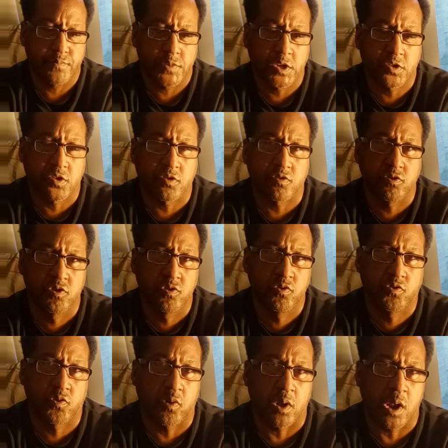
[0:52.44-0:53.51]
this is
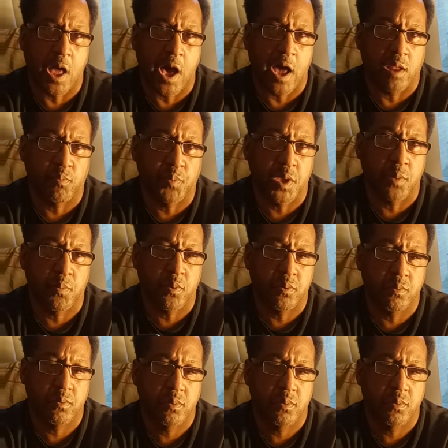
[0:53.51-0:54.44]
new to a lot of people.